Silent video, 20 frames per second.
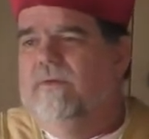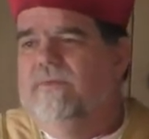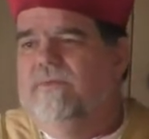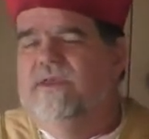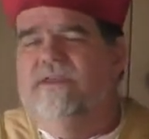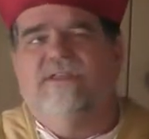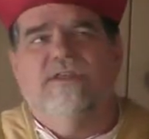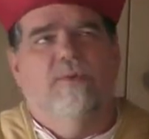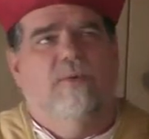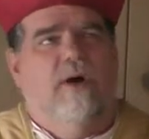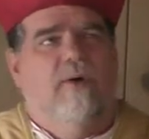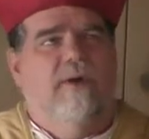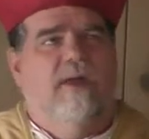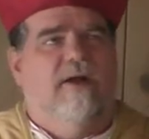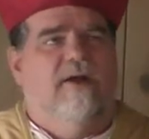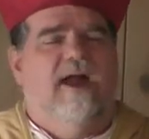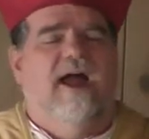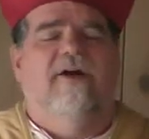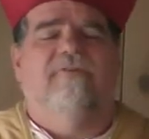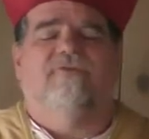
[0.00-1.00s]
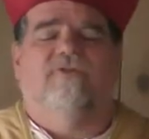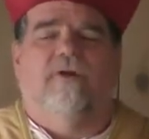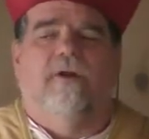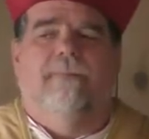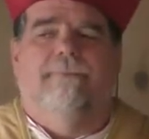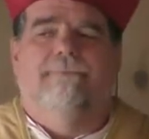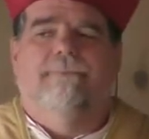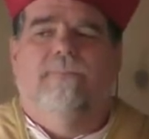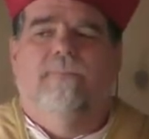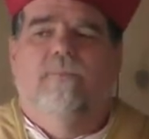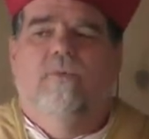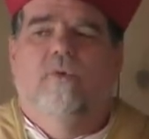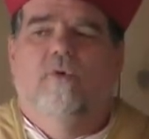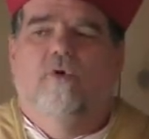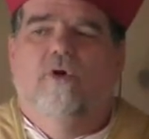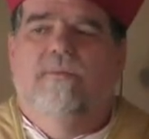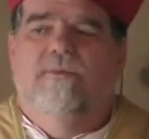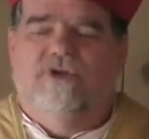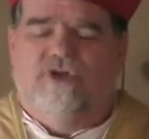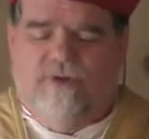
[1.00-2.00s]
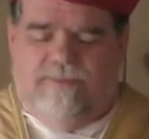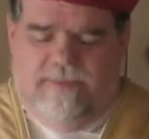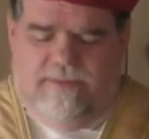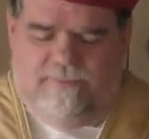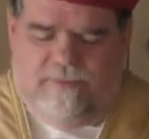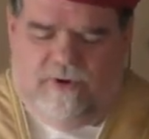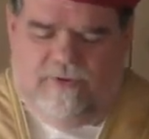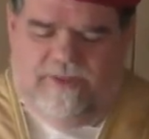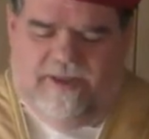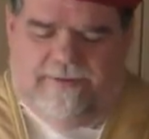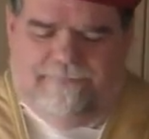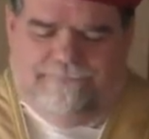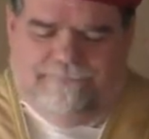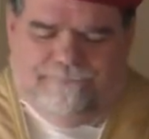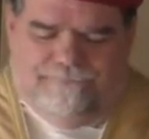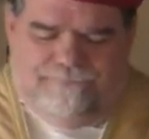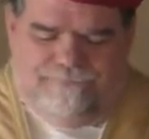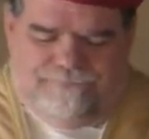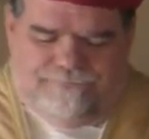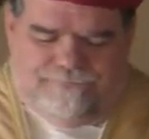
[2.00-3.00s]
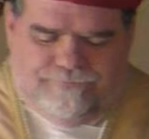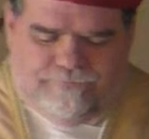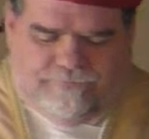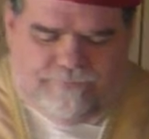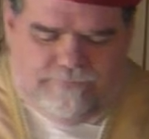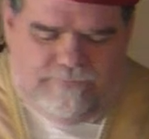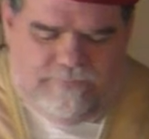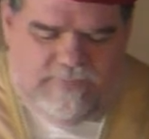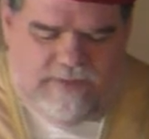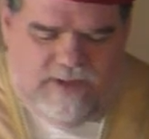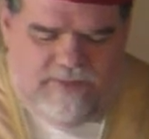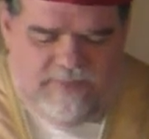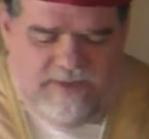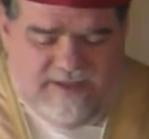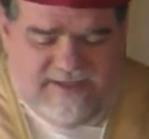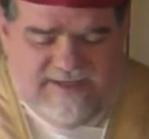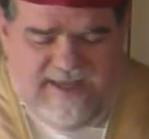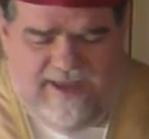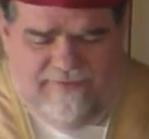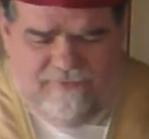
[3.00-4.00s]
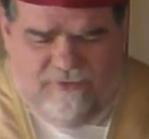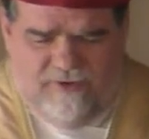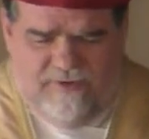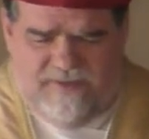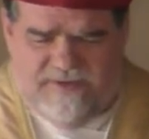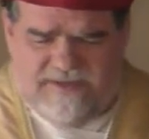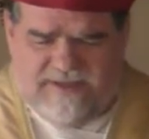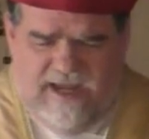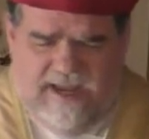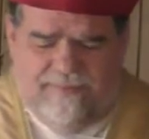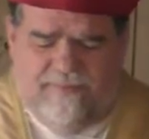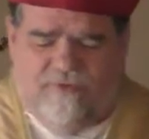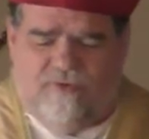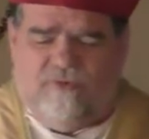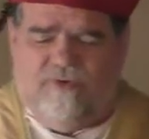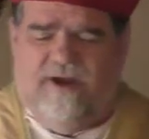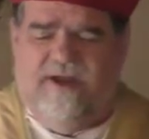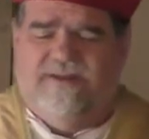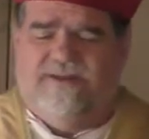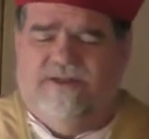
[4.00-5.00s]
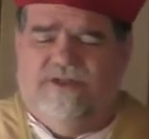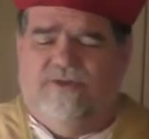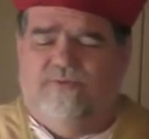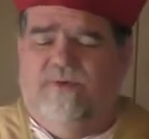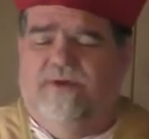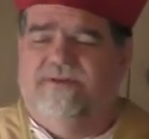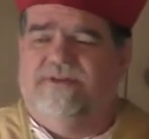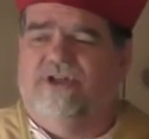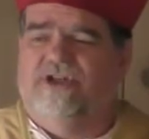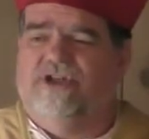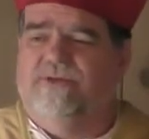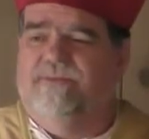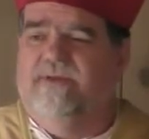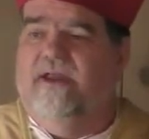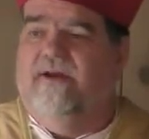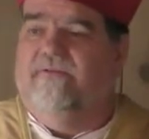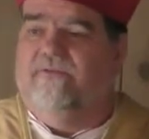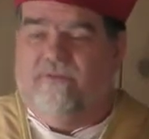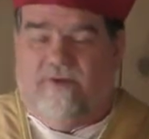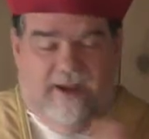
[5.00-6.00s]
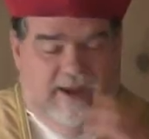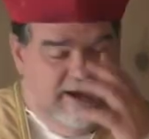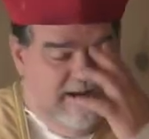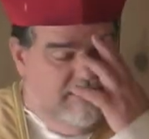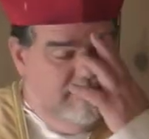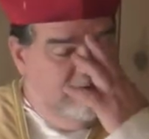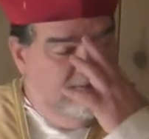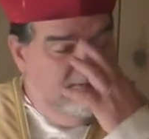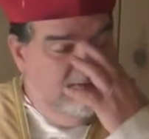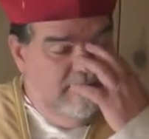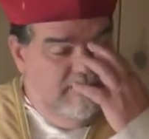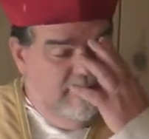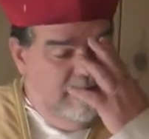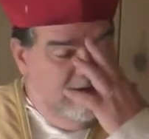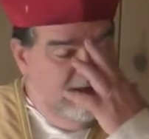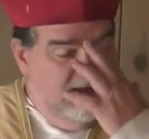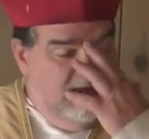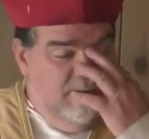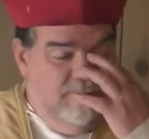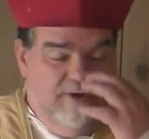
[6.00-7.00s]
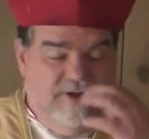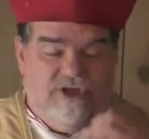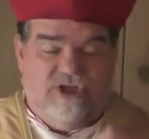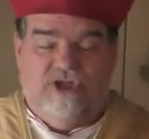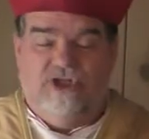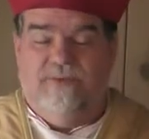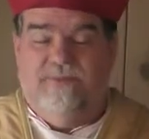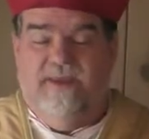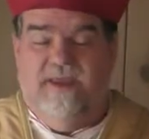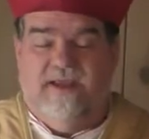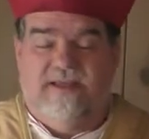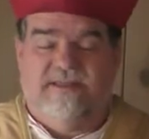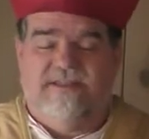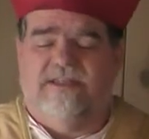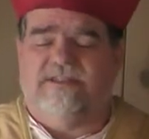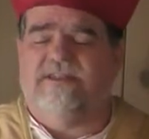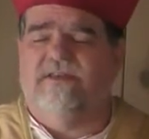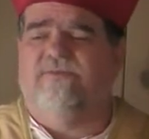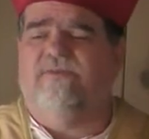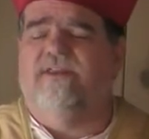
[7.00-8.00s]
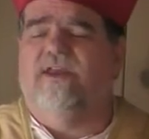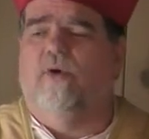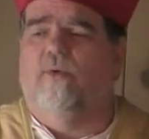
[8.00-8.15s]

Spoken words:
This is what we are after. We must remember that the devil in the time of crisis wants us to be afraid. He wants us to be excessively